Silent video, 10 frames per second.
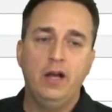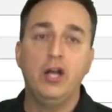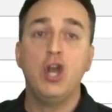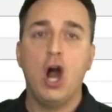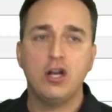
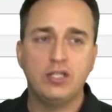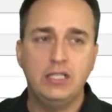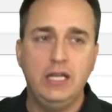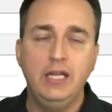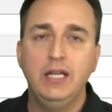
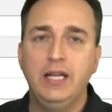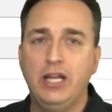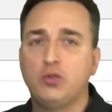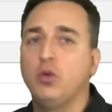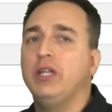ENARSI
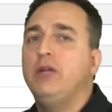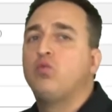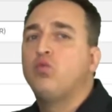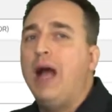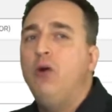is really
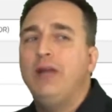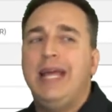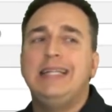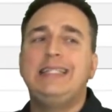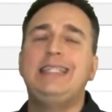route
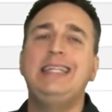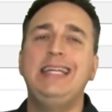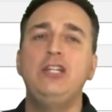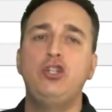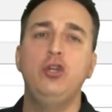and
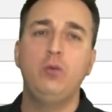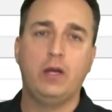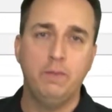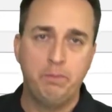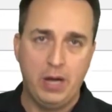t
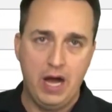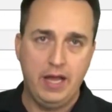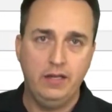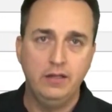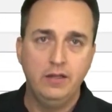shoot
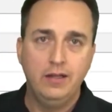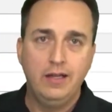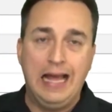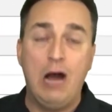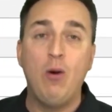combined,
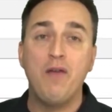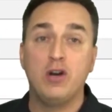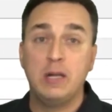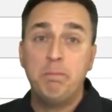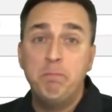
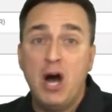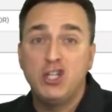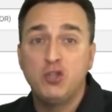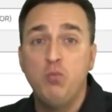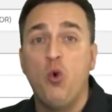however, at a
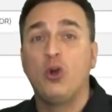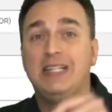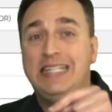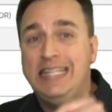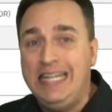much more
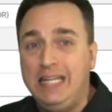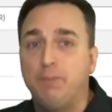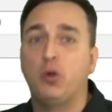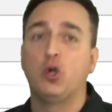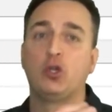
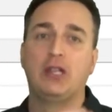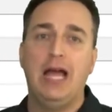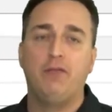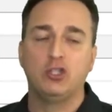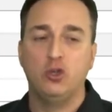deeper
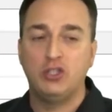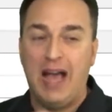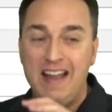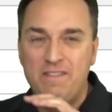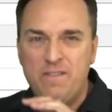level. So it's
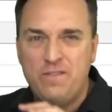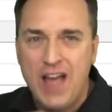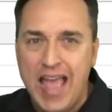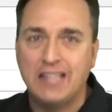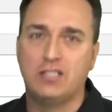
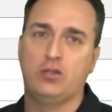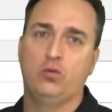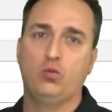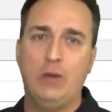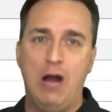advanced
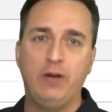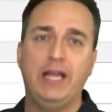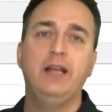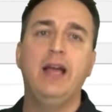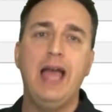
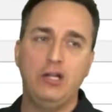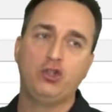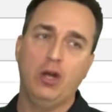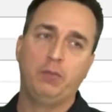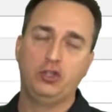routing and
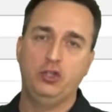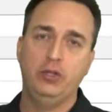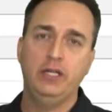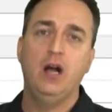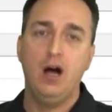
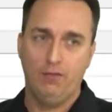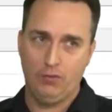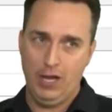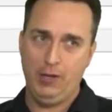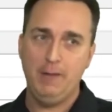troubleshooting of
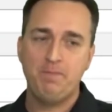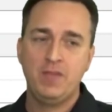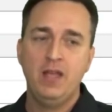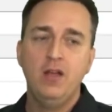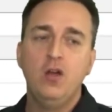routing
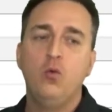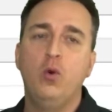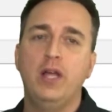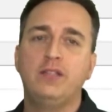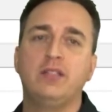
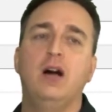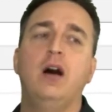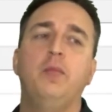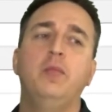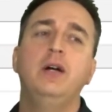with
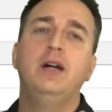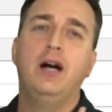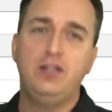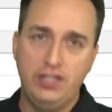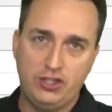some
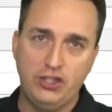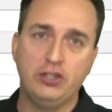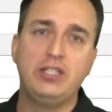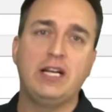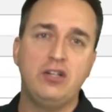
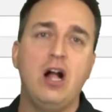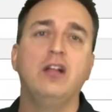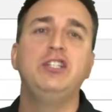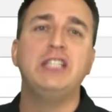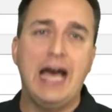additional
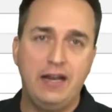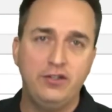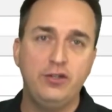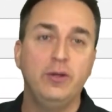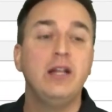technologies
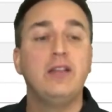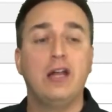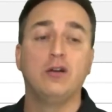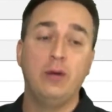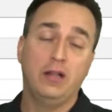added to it
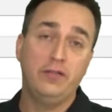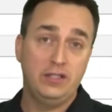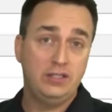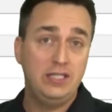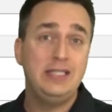that are
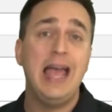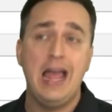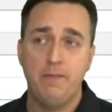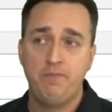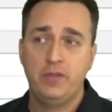relevant today.